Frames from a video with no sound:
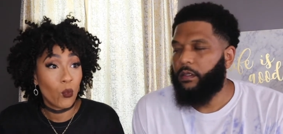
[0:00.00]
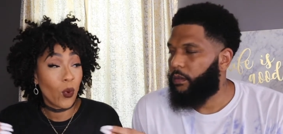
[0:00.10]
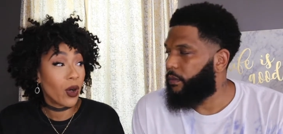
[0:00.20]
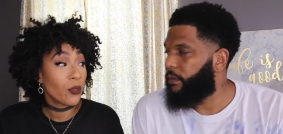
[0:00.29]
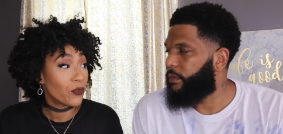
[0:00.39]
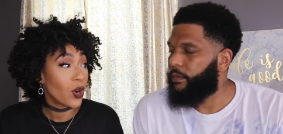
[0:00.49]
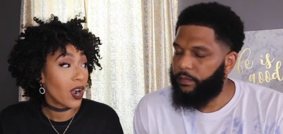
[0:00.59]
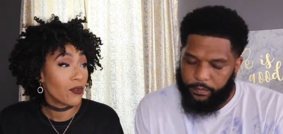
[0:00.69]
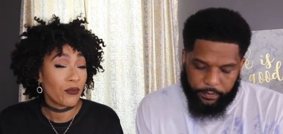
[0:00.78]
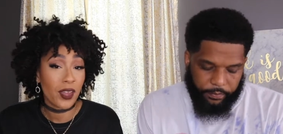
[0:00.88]
Speaker 1: well
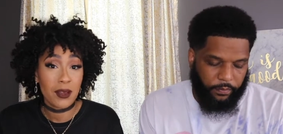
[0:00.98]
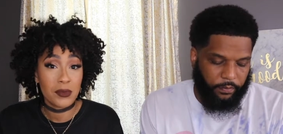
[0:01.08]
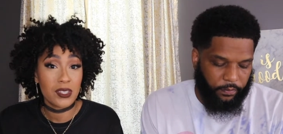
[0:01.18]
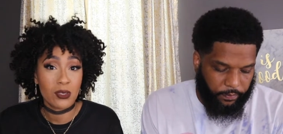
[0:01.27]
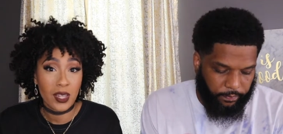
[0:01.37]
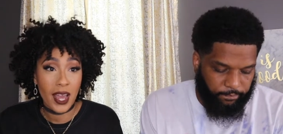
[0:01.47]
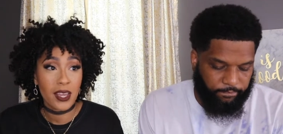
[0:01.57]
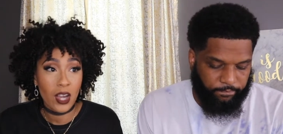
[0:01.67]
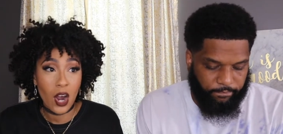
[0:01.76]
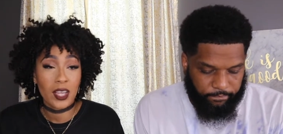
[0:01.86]
for our family. So
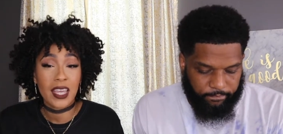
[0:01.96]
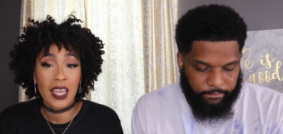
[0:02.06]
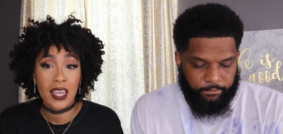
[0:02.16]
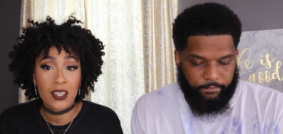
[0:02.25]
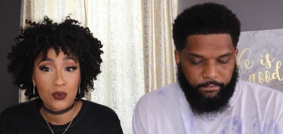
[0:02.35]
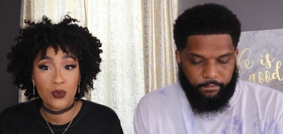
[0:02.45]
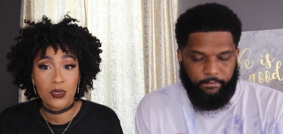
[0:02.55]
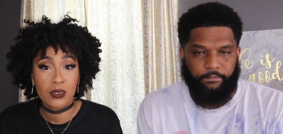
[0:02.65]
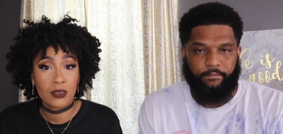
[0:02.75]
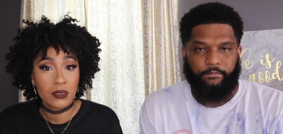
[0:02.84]
like our kids
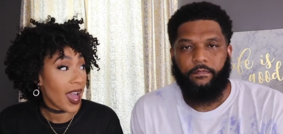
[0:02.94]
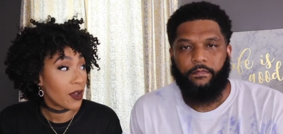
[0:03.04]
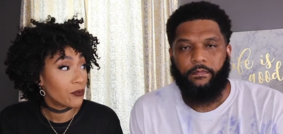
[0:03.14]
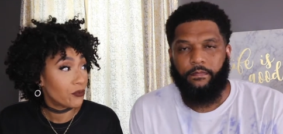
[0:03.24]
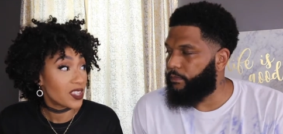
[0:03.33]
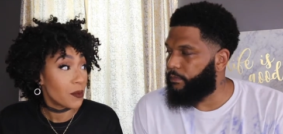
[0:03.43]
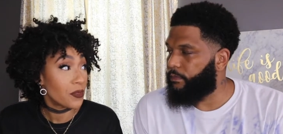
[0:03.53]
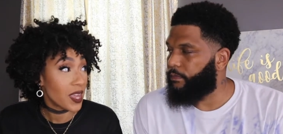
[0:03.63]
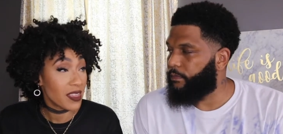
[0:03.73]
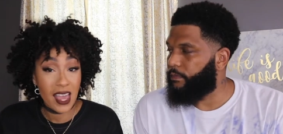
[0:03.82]
will have
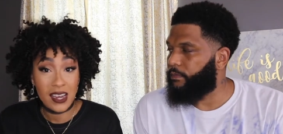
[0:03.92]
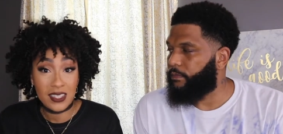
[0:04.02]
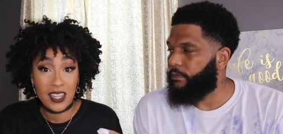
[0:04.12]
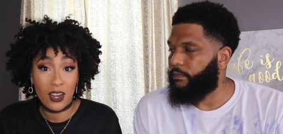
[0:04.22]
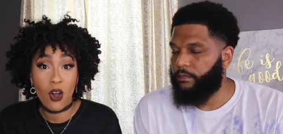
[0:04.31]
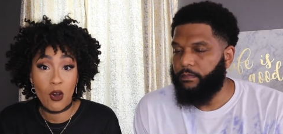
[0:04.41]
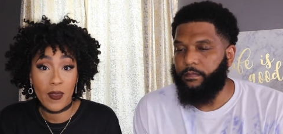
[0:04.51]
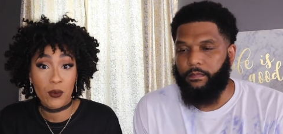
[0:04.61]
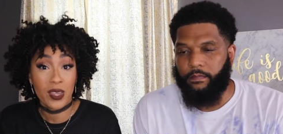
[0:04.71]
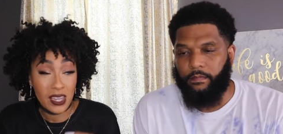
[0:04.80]
something that is their
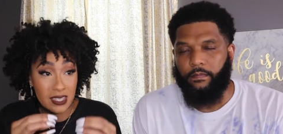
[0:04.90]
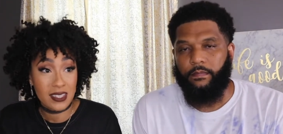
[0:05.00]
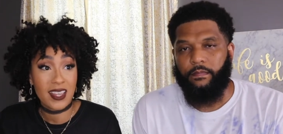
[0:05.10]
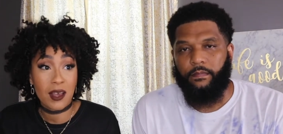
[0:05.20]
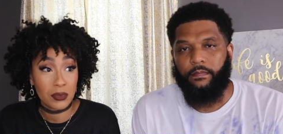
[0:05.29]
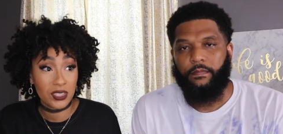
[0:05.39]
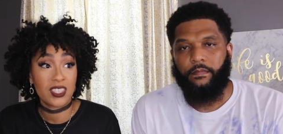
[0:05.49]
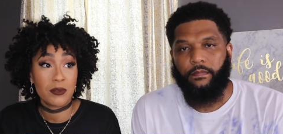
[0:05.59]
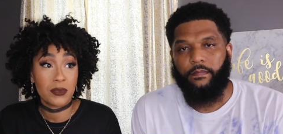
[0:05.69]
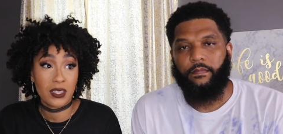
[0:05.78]
own. Like we can
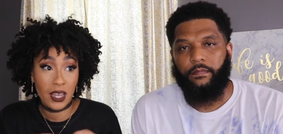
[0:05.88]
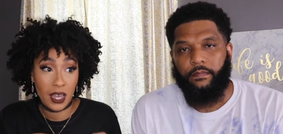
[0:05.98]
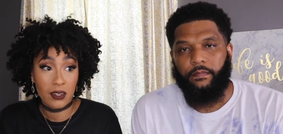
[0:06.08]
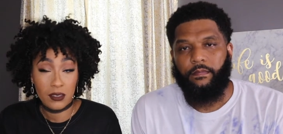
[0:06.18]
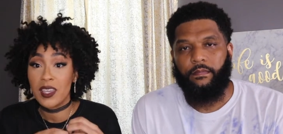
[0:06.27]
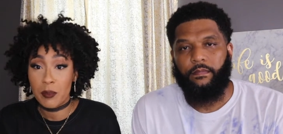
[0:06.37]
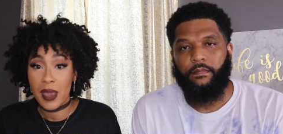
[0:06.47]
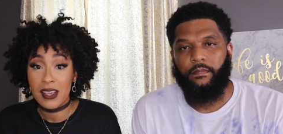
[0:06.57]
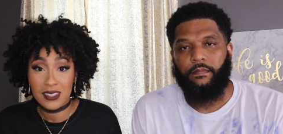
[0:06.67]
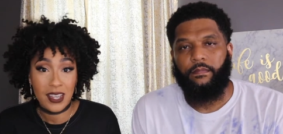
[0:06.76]
establish something that we
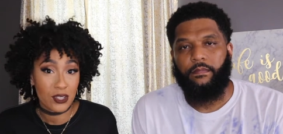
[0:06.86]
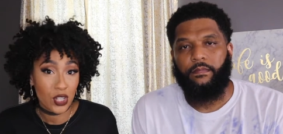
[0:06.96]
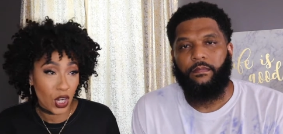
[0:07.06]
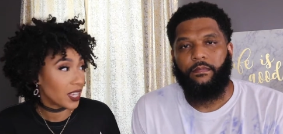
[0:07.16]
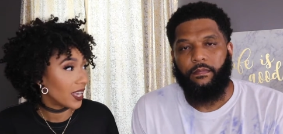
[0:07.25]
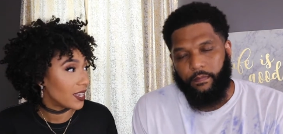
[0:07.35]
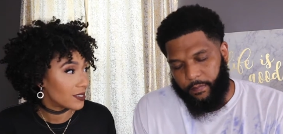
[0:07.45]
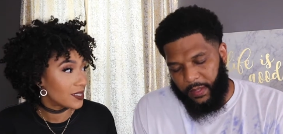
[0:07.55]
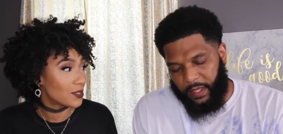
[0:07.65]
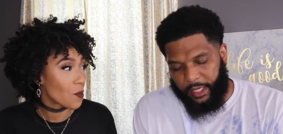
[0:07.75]
can pass down to our
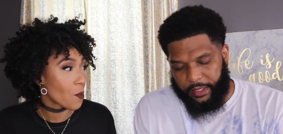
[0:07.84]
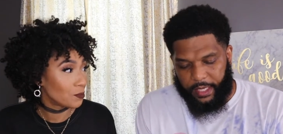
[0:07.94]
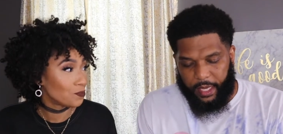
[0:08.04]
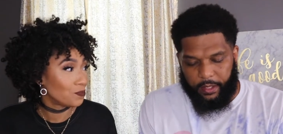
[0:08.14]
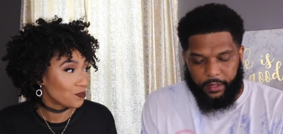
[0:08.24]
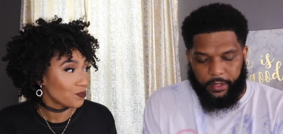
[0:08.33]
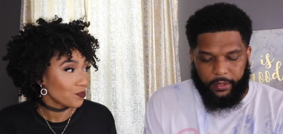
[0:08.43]
kids. Exactly.